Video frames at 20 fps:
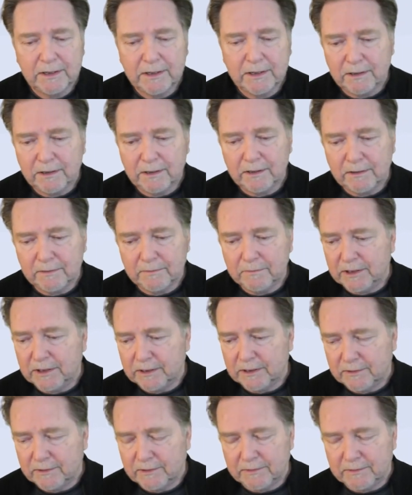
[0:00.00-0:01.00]

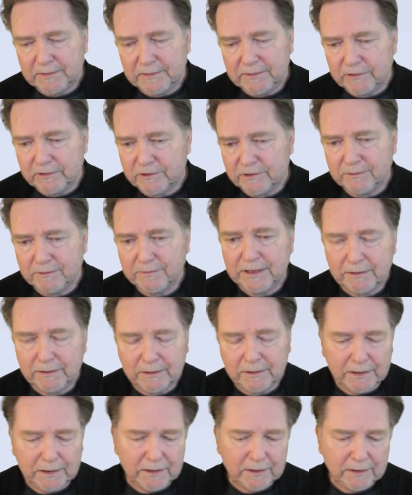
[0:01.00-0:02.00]
that tells you about